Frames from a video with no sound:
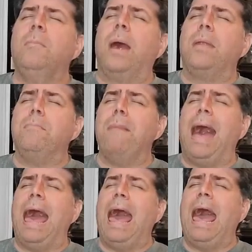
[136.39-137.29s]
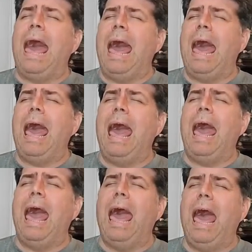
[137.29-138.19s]
But
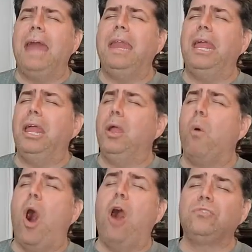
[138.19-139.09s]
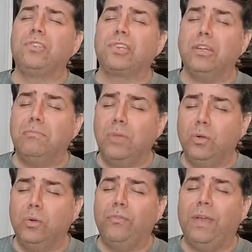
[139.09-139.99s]
man, he wants to
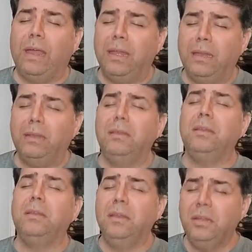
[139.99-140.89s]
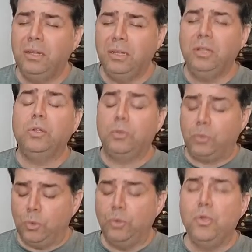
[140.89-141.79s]
move in
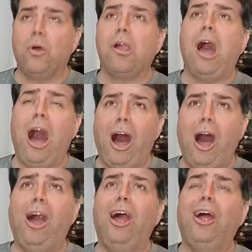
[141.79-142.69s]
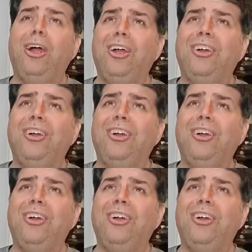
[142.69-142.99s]
to your heart.